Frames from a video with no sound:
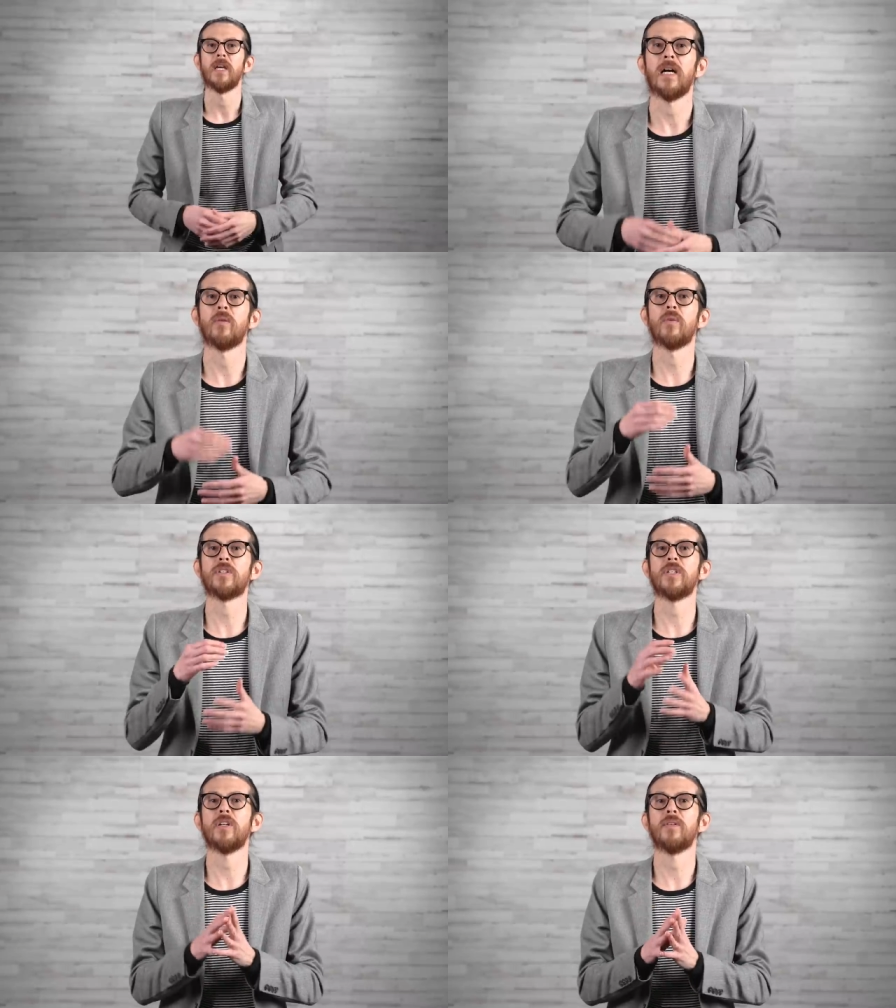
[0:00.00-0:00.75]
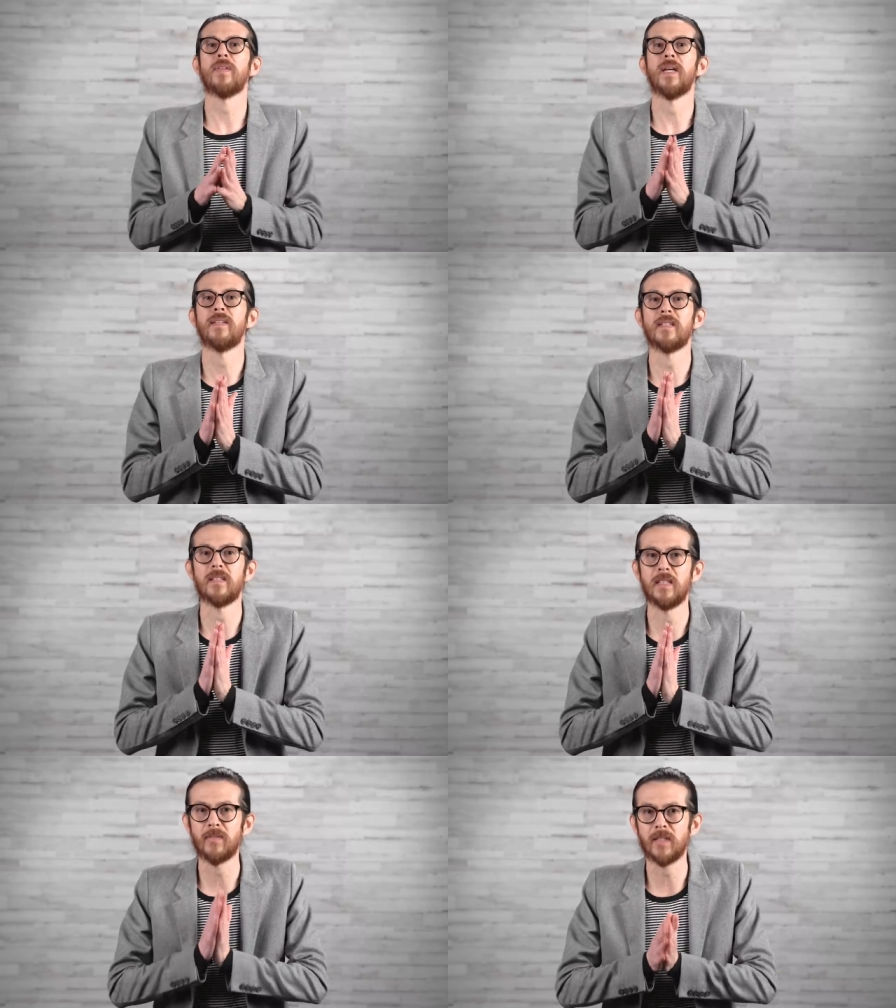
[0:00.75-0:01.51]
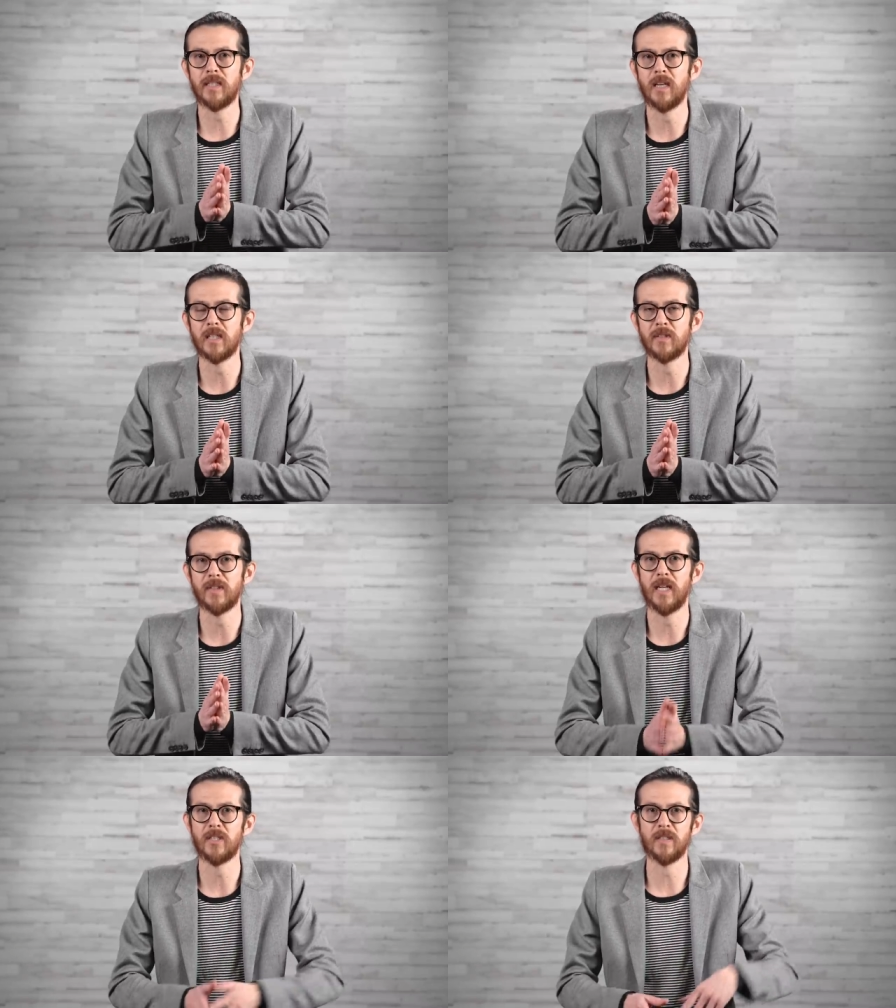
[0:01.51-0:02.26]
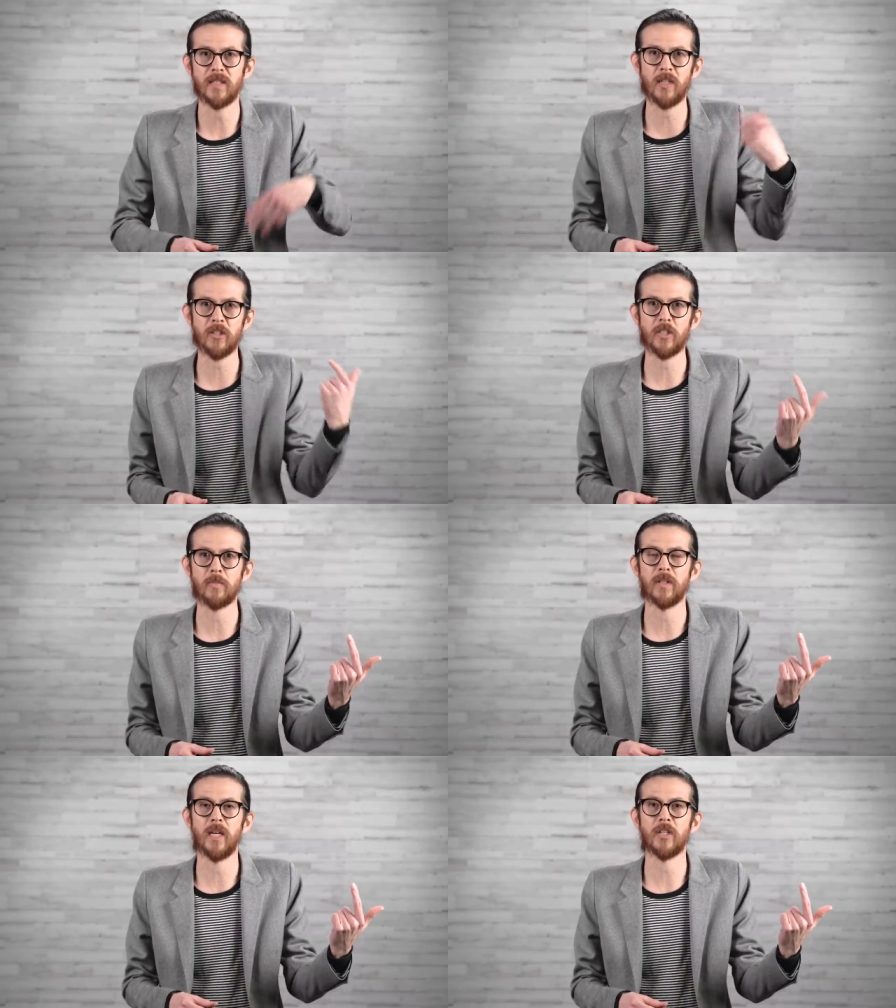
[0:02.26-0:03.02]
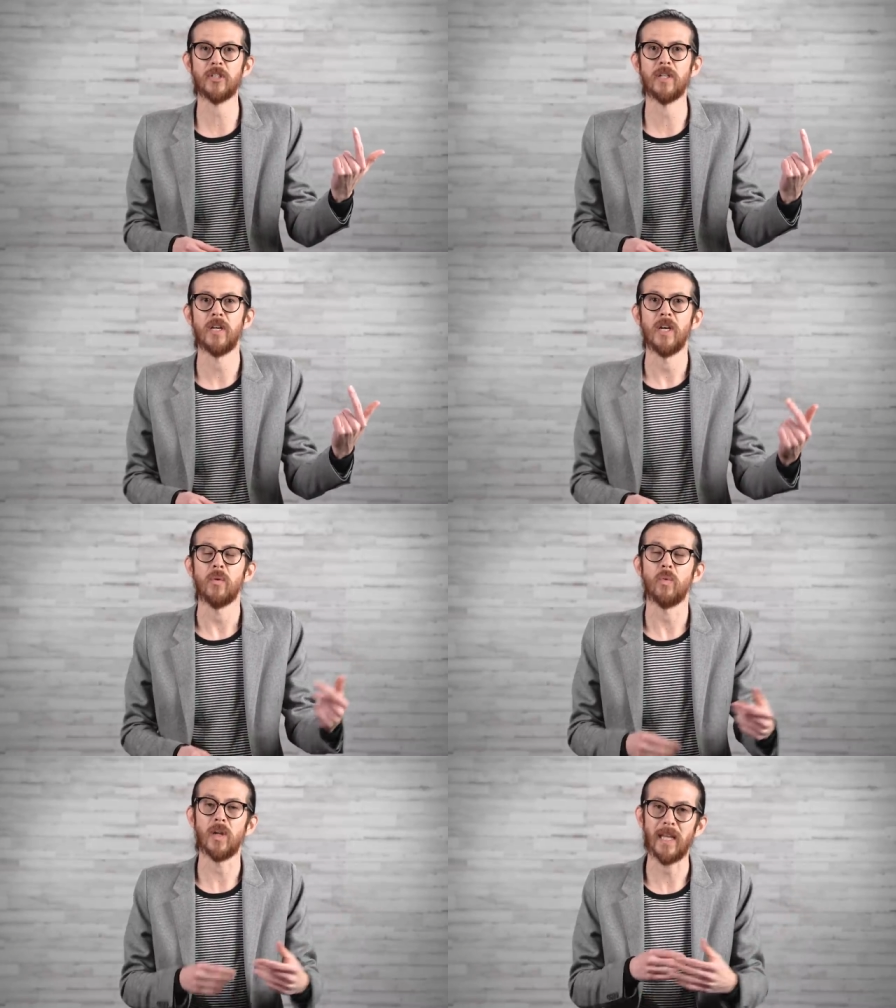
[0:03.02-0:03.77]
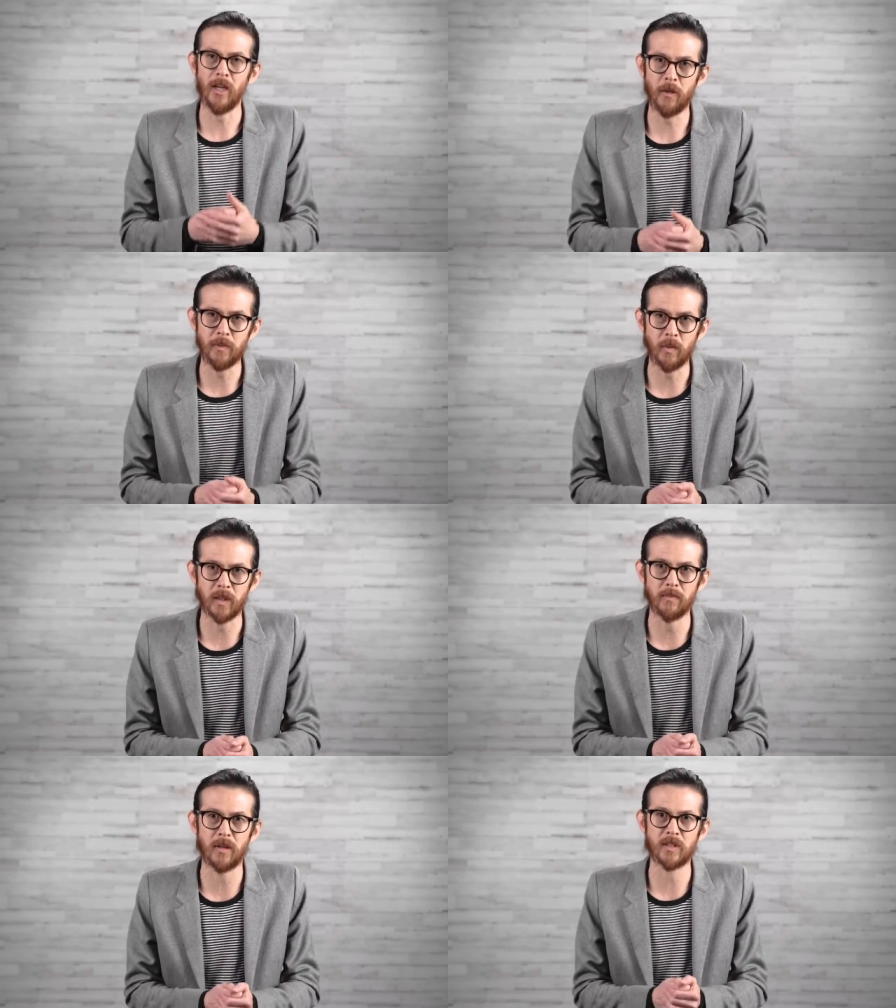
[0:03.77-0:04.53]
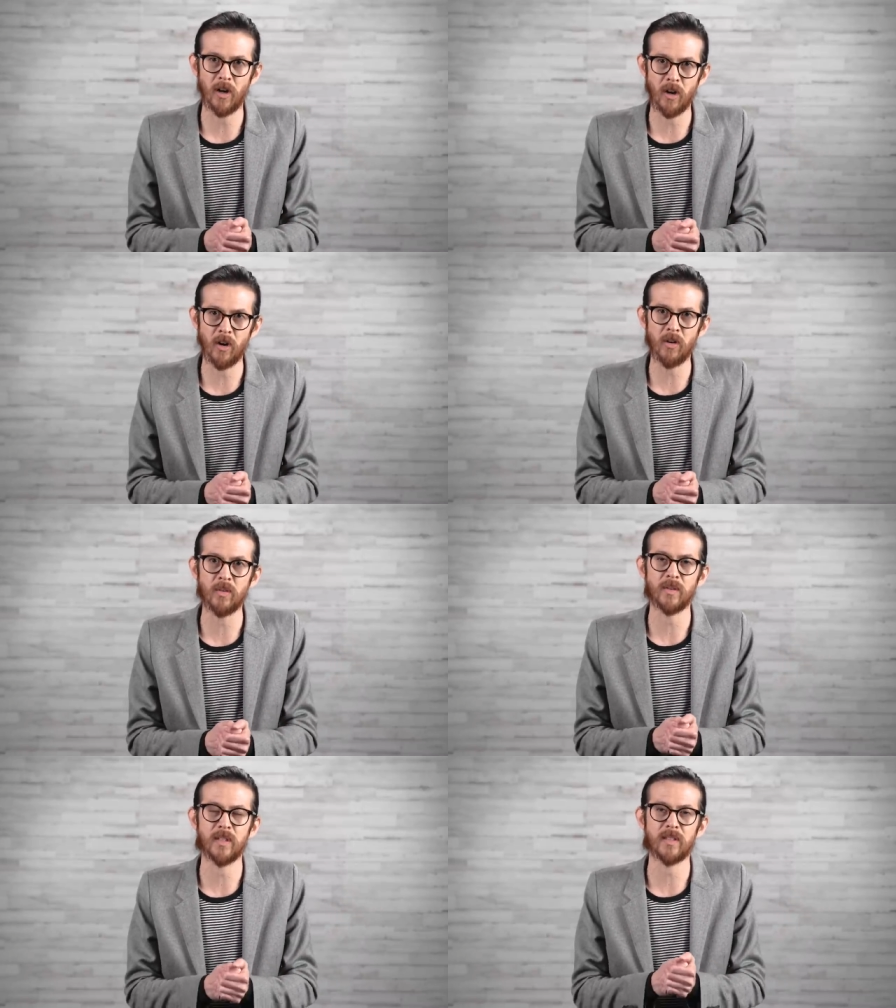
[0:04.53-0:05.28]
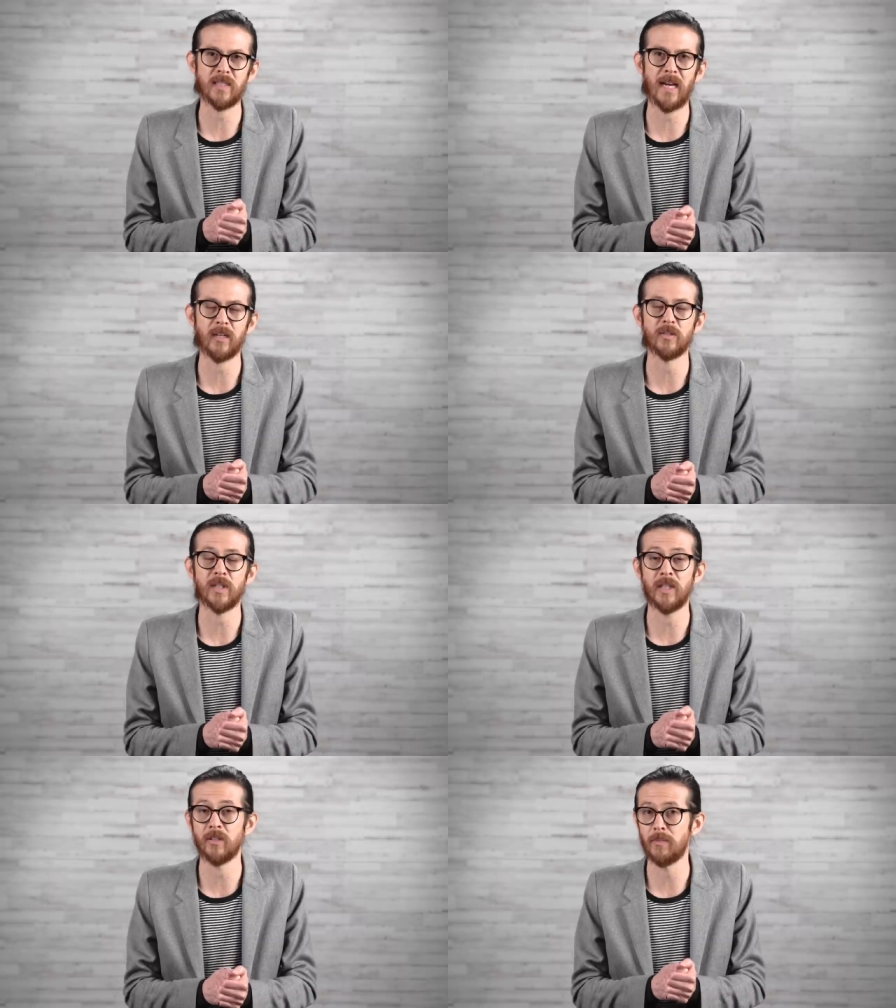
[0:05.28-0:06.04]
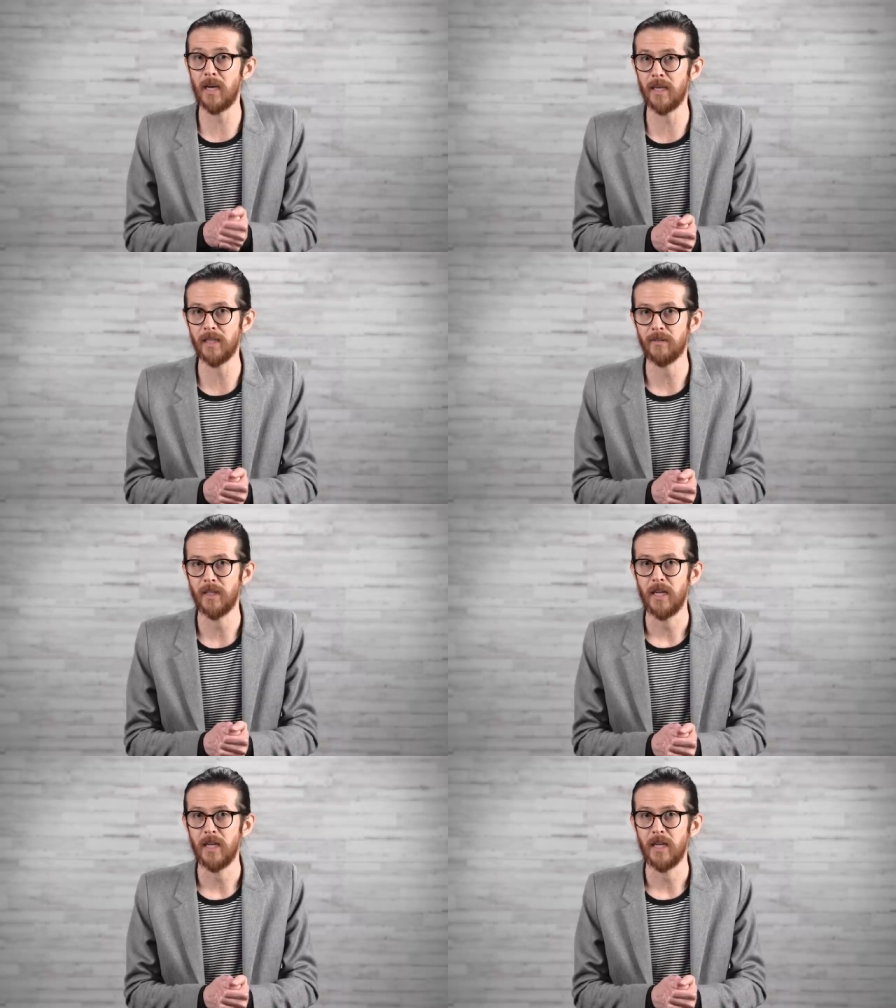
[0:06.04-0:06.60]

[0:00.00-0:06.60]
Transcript: I want you to know that this liver detoxification, the energy production, will help you with most all the cycles in your body.